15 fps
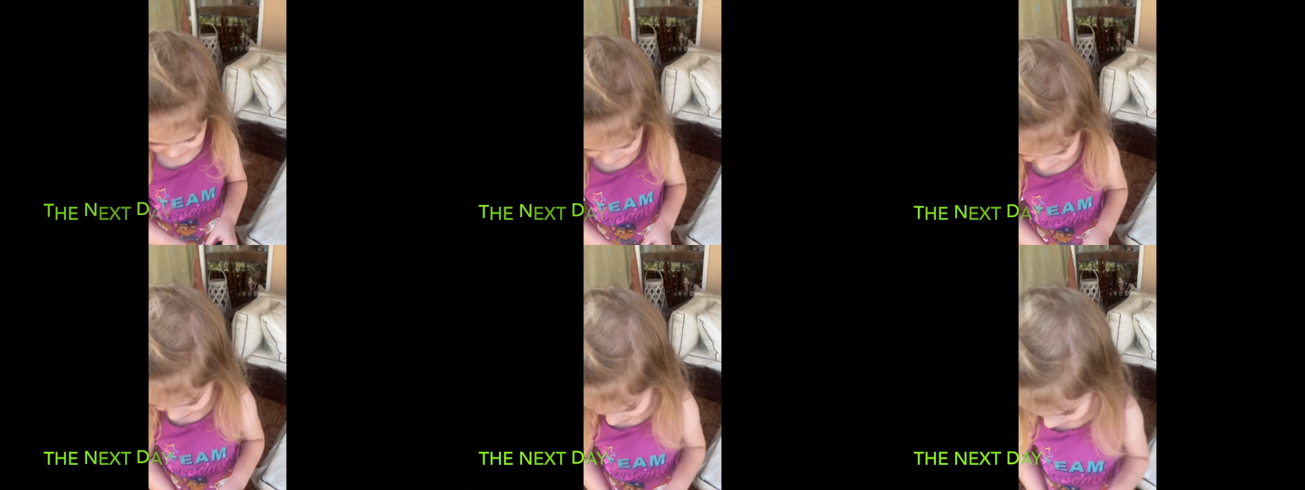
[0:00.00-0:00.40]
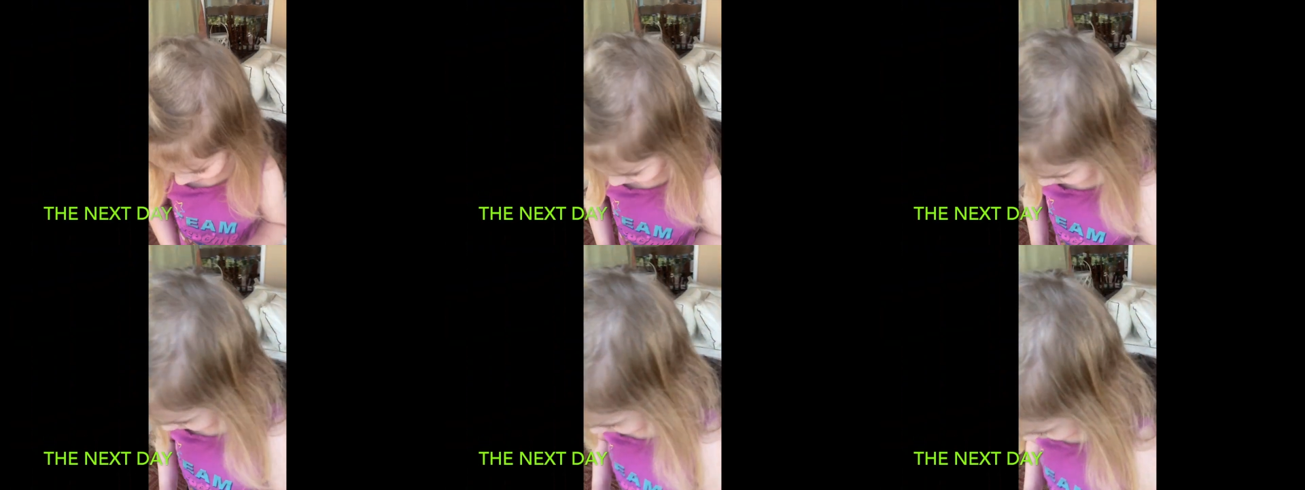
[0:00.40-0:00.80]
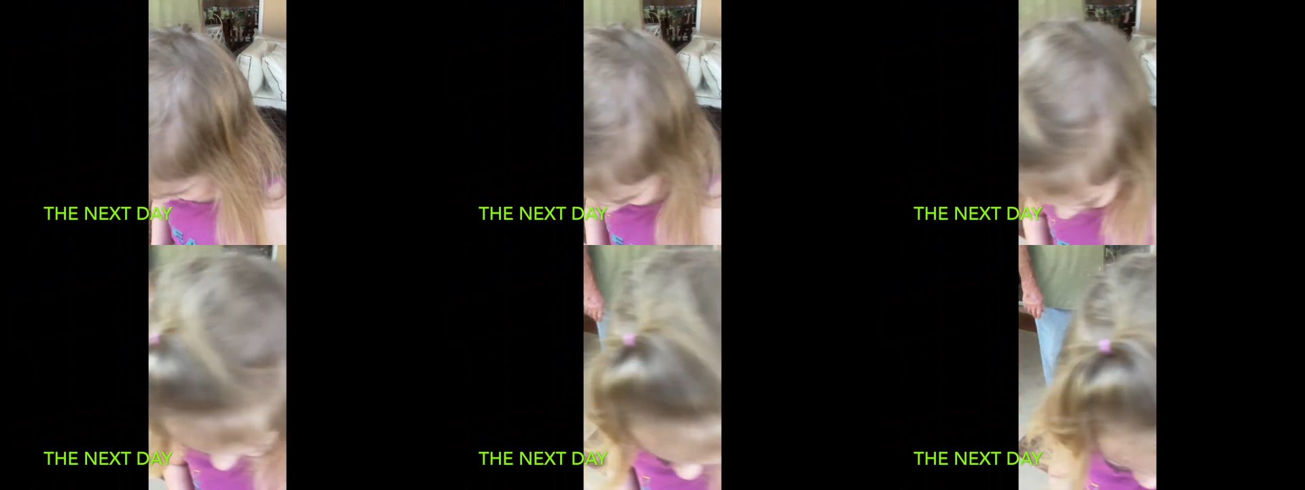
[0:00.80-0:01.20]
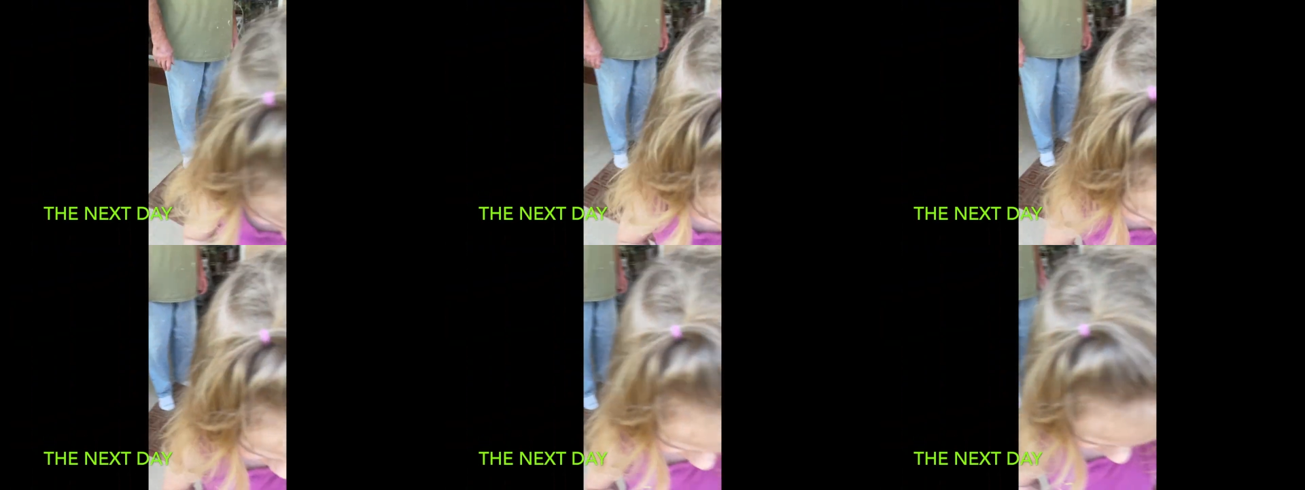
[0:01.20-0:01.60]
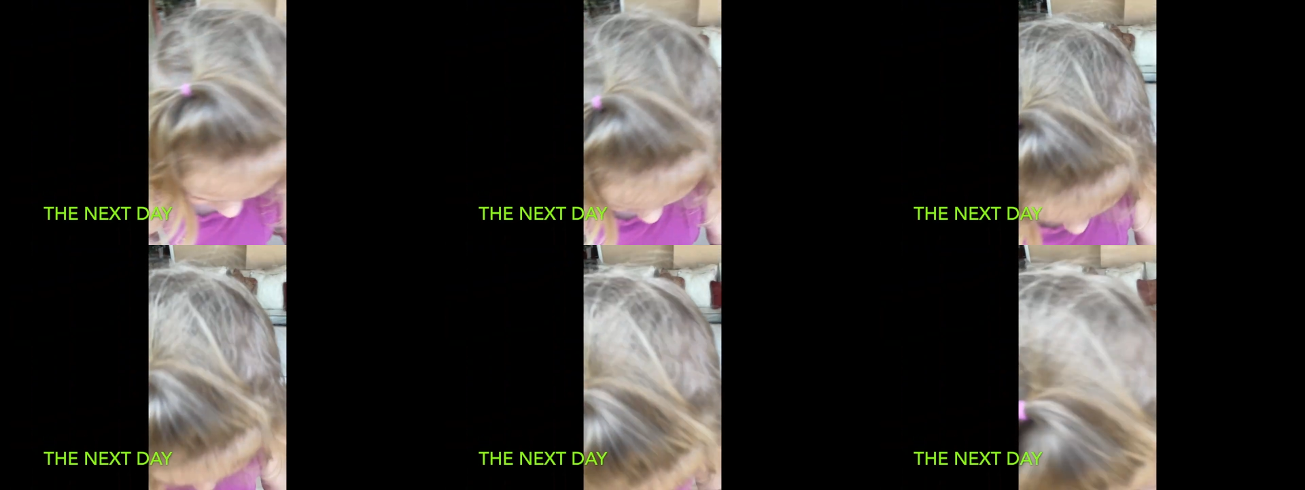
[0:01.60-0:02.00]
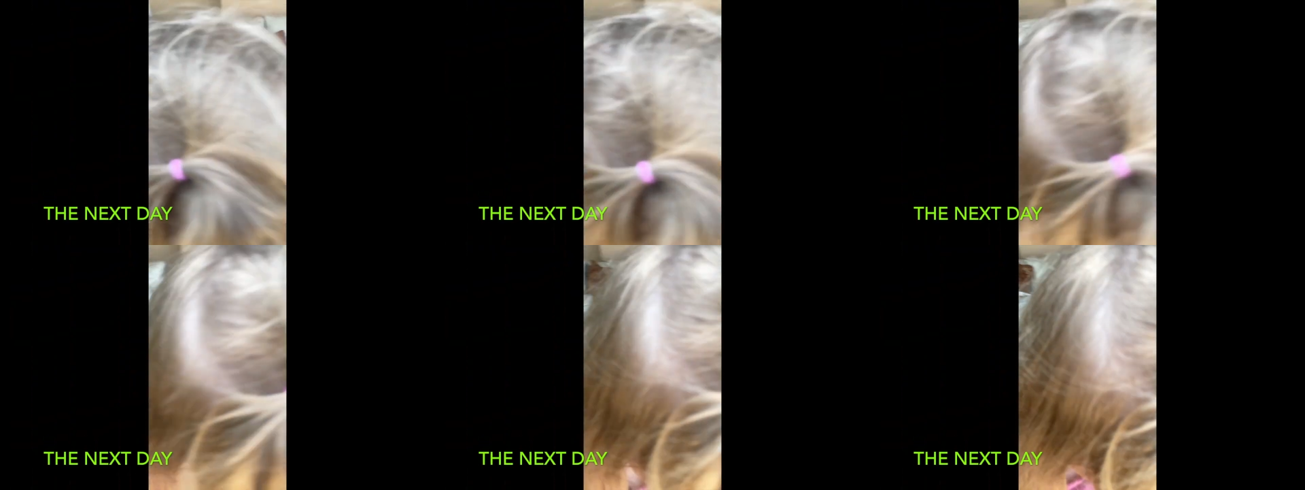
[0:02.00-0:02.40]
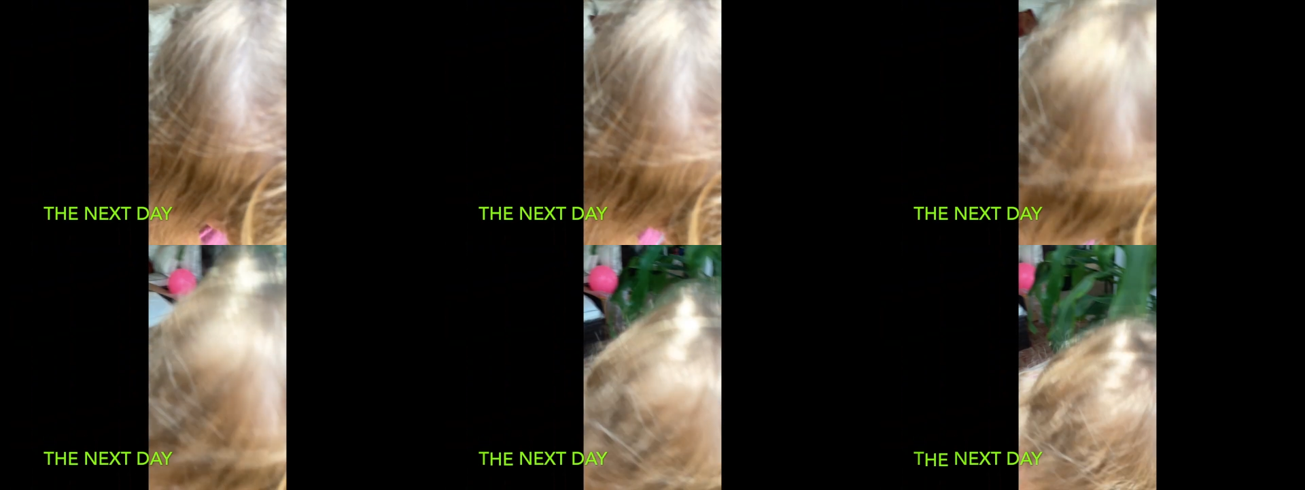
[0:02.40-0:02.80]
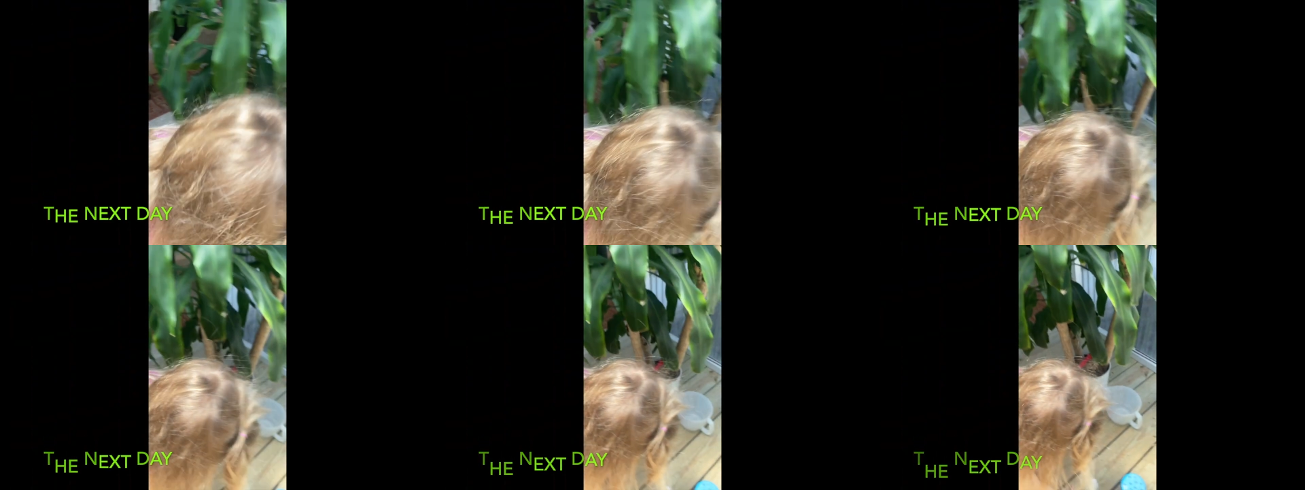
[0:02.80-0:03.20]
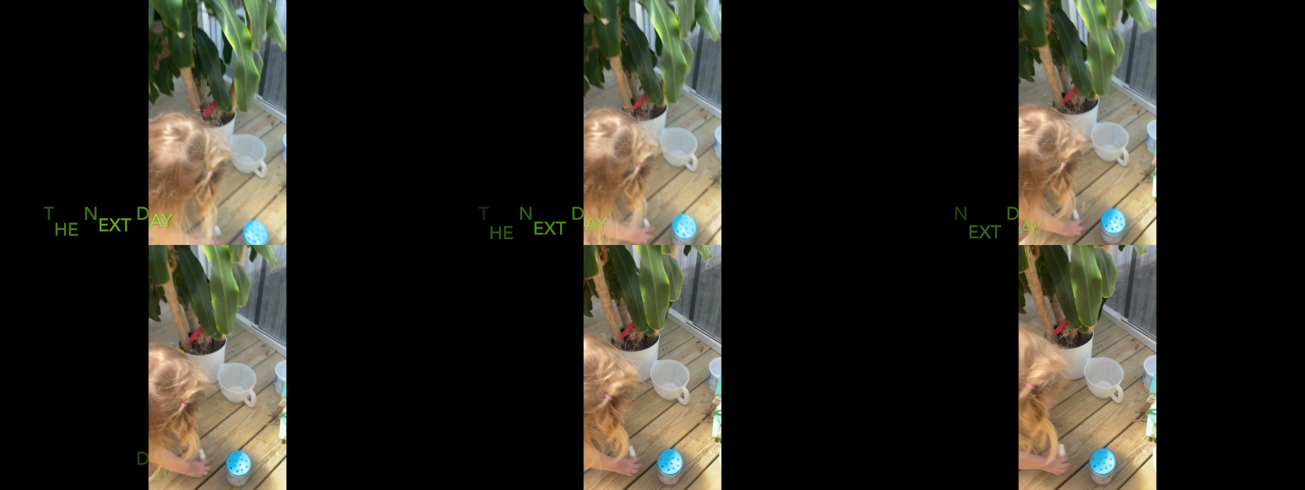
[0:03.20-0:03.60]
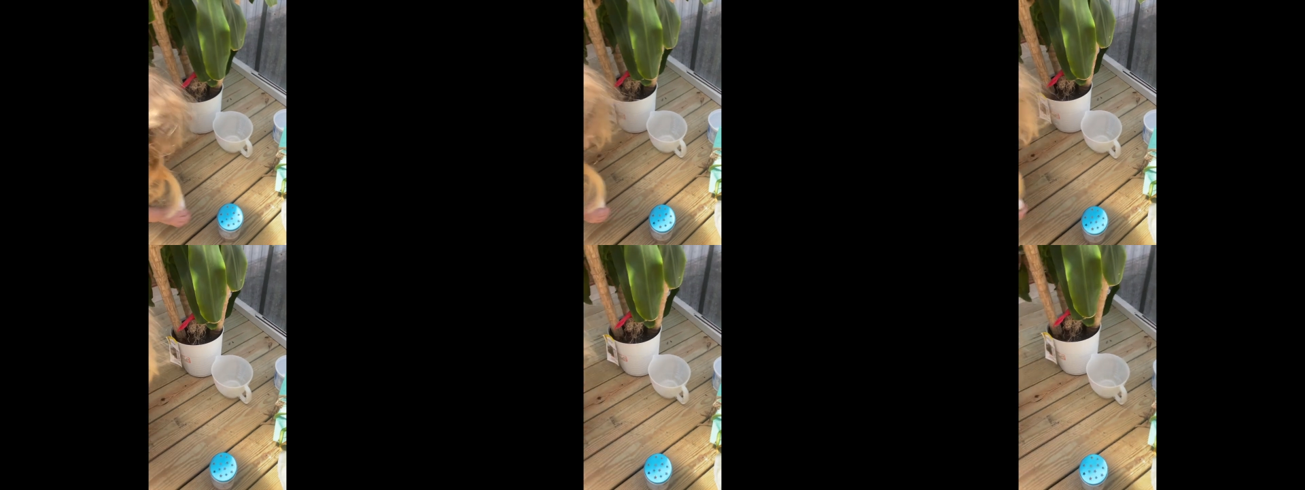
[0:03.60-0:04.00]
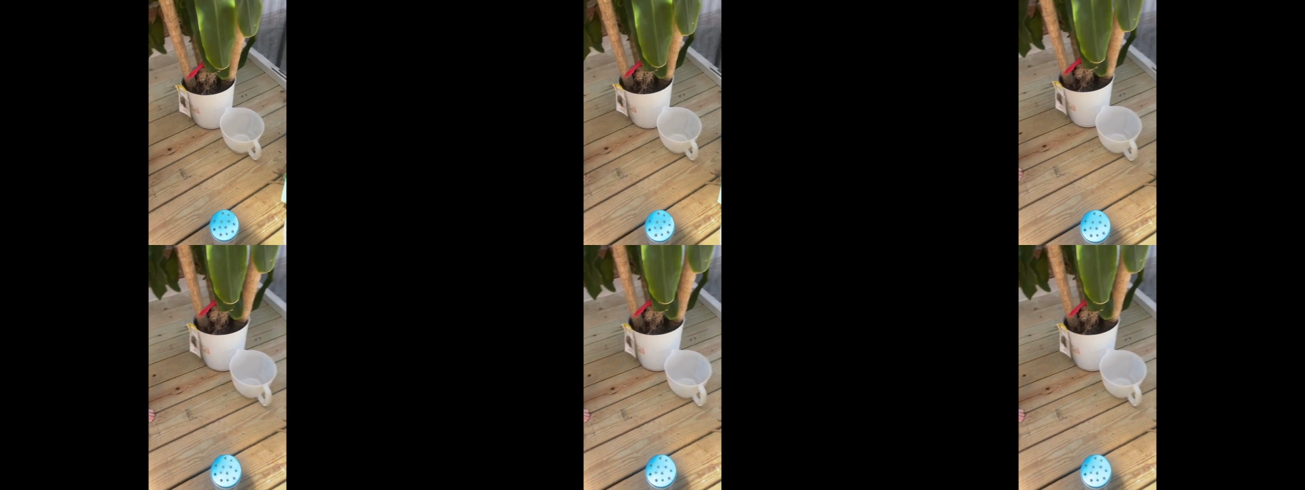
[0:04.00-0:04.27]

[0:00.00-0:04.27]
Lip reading: (no speaker visible)